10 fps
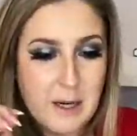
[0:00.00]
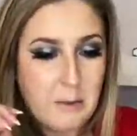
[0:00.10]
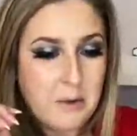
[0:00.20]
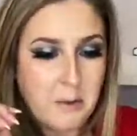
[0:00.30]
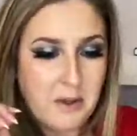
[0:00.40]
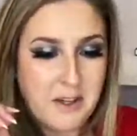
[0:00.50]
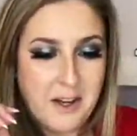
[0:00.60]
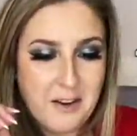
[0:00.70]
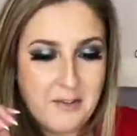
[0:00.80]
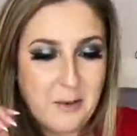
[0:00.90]
really working
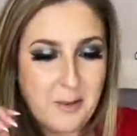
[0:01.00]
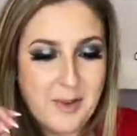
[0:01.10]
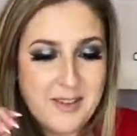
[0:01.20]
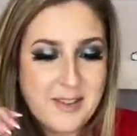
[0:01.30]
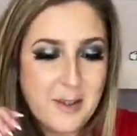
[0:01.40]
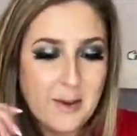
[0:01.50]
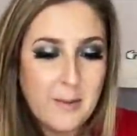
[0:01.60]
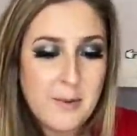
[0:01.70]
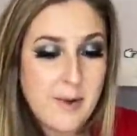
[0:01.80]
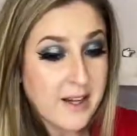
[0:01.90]
out for me. So I
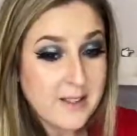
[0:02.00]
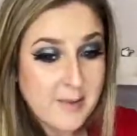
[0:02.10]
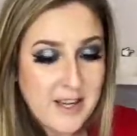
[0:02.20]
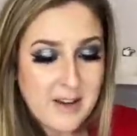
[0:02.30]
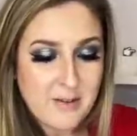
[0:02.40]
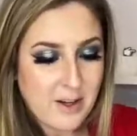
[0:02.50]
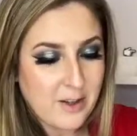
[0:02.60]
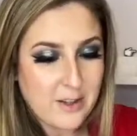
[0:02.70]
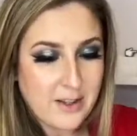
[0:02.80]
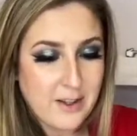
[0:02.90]
went back to my hand
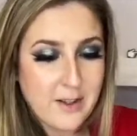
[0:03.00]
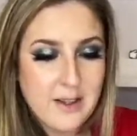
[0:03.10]
file here.